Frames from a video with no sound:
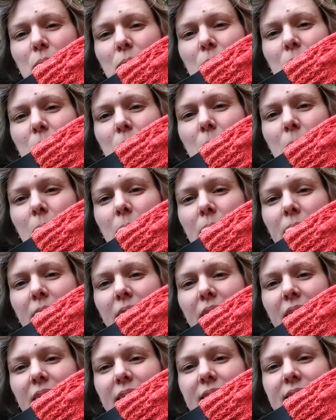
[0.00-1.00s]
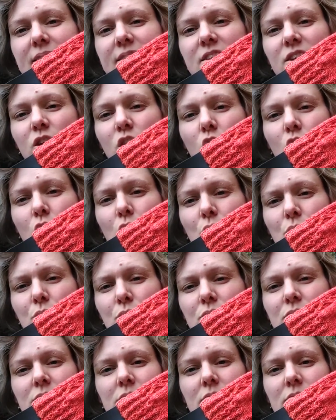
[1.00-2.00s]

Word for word: Mm, it's slow,